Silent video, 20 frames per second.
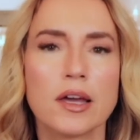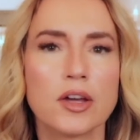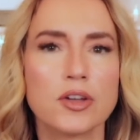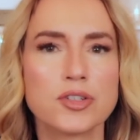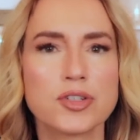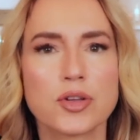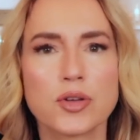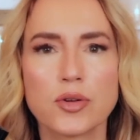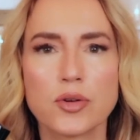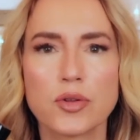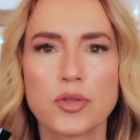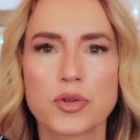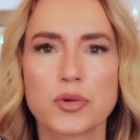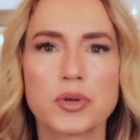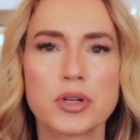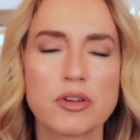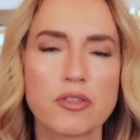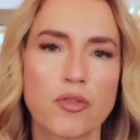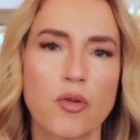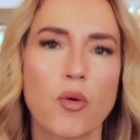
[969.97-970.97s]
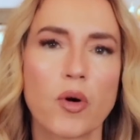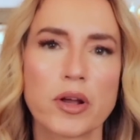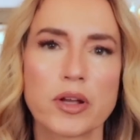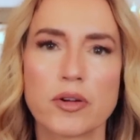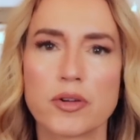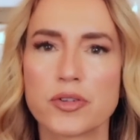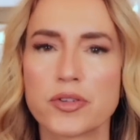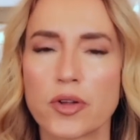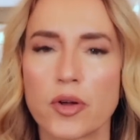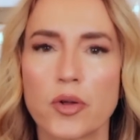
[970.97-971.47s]
two, three, four
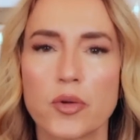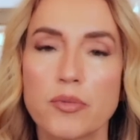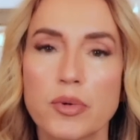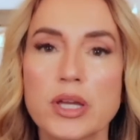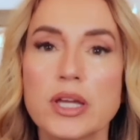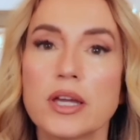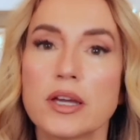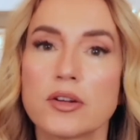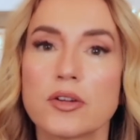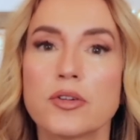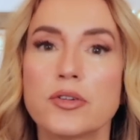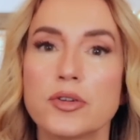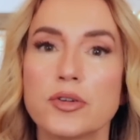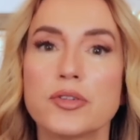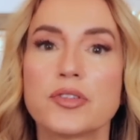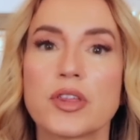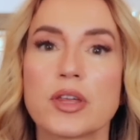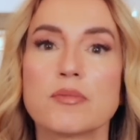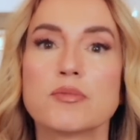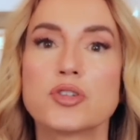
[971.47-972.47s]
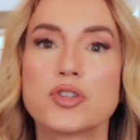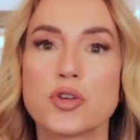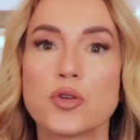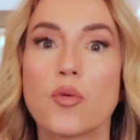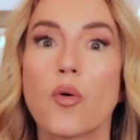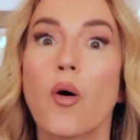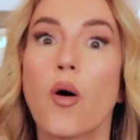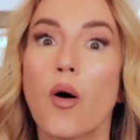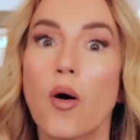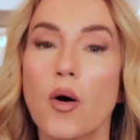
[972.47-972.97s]
years old, we introduced them
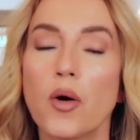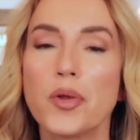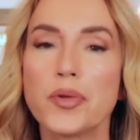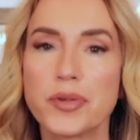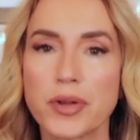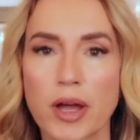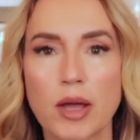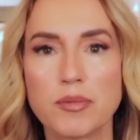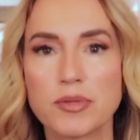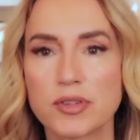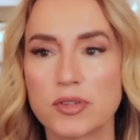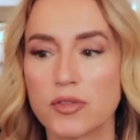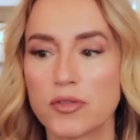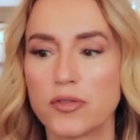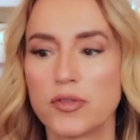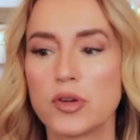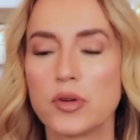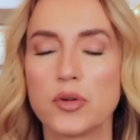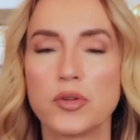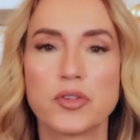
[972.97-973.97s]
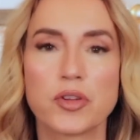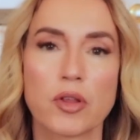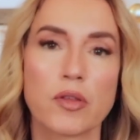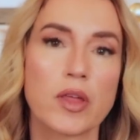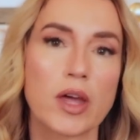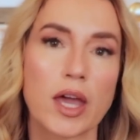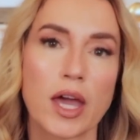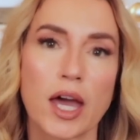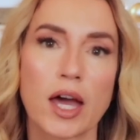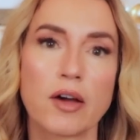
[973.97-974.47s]
to all types of food. So
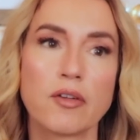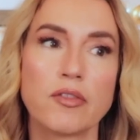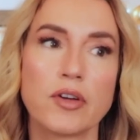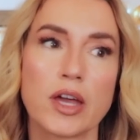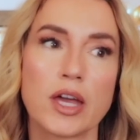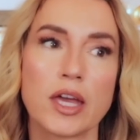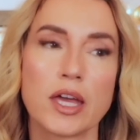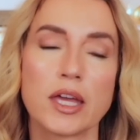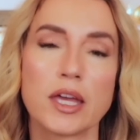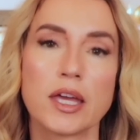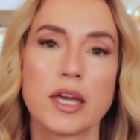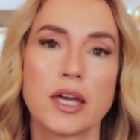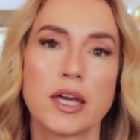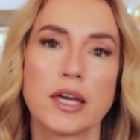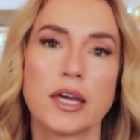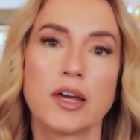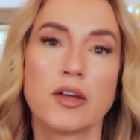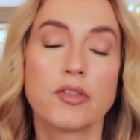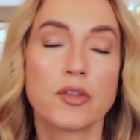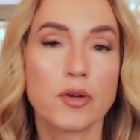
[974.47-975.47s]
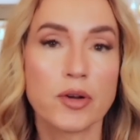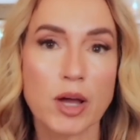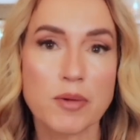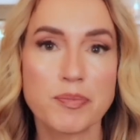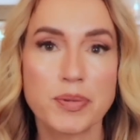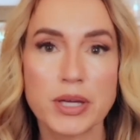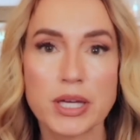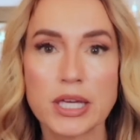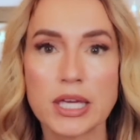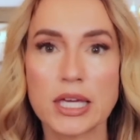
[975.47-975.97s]
they have a they're
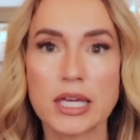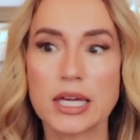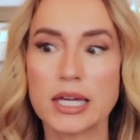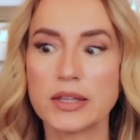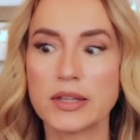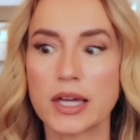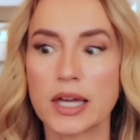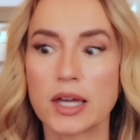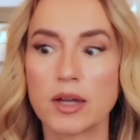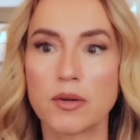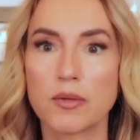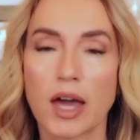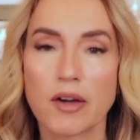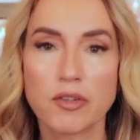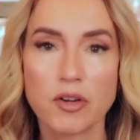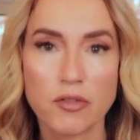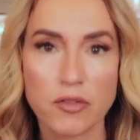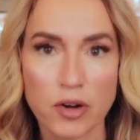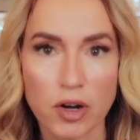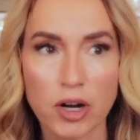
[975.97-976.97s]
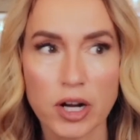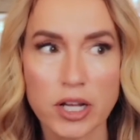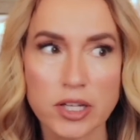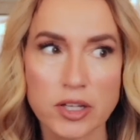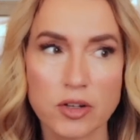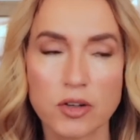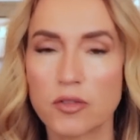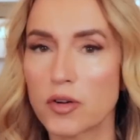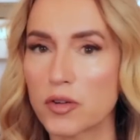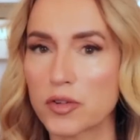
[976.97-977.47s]
not picky and they have a very
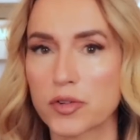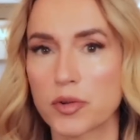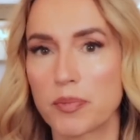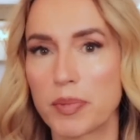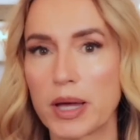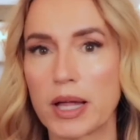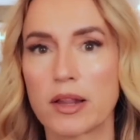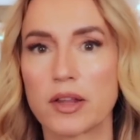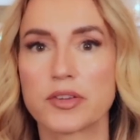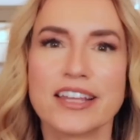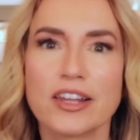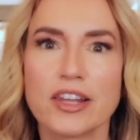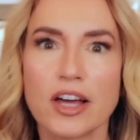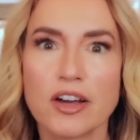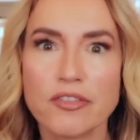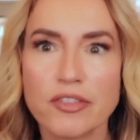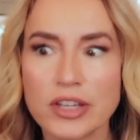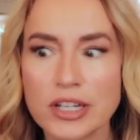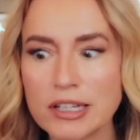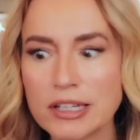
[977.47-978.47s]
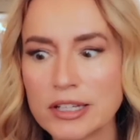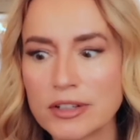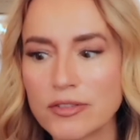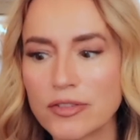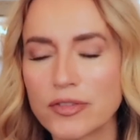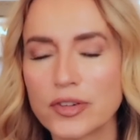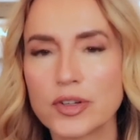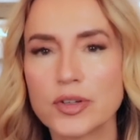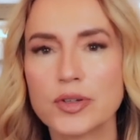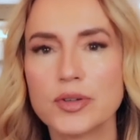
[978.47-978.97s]
universal palate. They love Indian
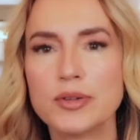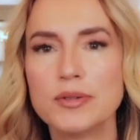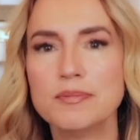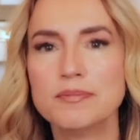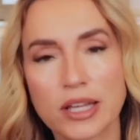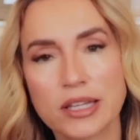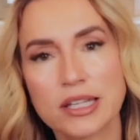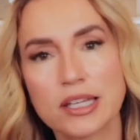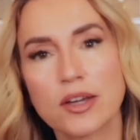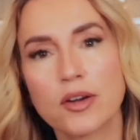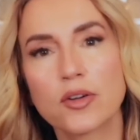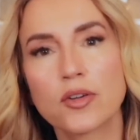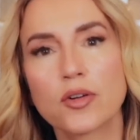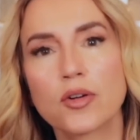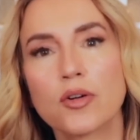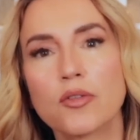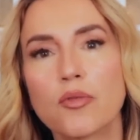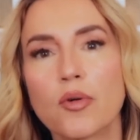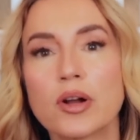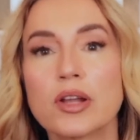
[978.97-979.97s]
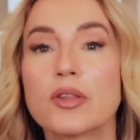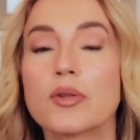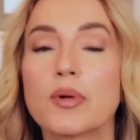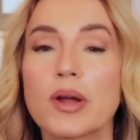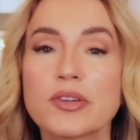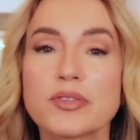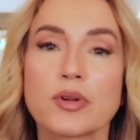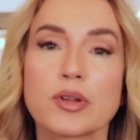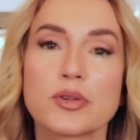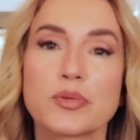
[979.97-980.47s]
food and the owner of one of the
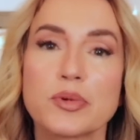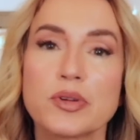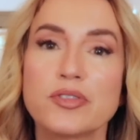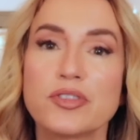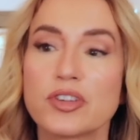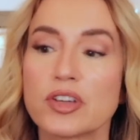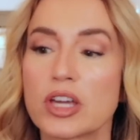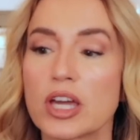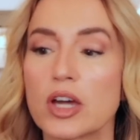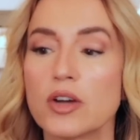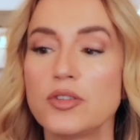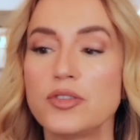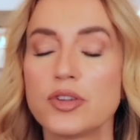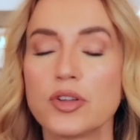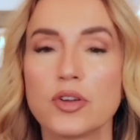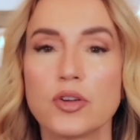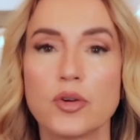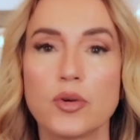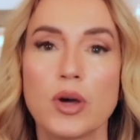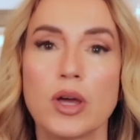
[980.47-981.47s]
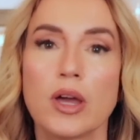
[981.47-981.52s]
restaurants we used to go to,